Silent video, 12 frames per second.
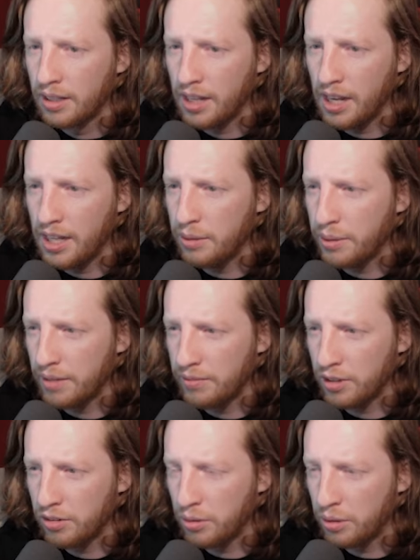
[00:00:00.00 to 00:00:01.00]
And then we have
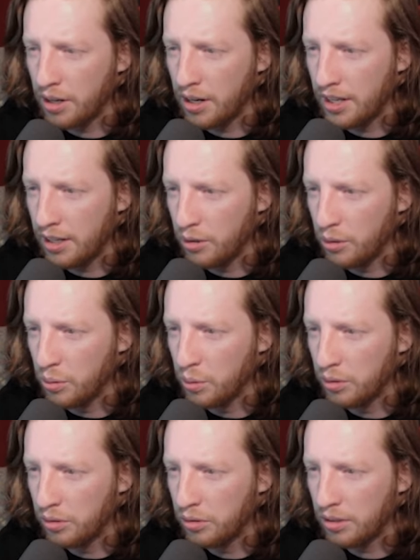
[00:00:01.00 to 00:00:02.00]
this little guy here
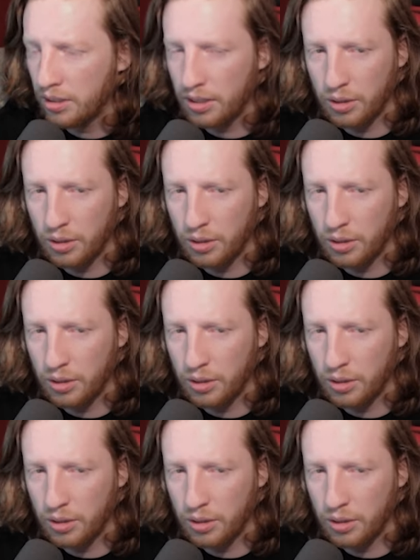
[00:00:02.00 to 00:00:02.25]
who's